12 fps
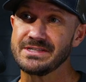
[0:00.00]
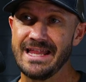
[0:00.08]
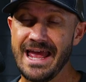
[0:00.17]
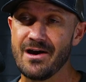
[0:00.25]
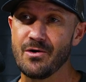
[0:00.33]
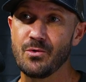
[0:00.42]

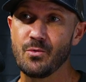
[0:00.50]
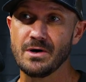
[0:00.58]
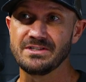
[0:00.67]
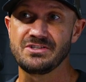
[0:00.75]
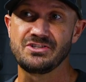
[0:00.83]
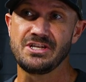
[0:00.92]
Now
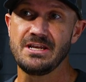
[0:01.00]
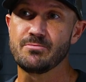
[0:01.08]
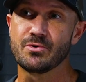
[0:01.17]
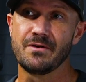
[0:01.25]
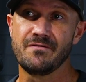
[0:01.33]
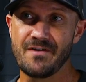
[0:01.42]
what's
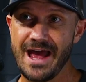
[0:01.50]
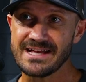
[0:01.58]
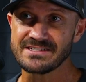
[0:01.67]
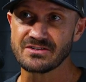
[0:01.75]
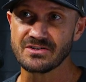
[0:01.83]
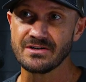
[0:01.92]
cheaper and
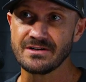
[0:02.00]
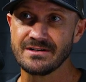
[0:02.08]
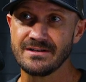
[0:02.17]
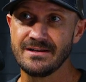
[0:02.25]
faster?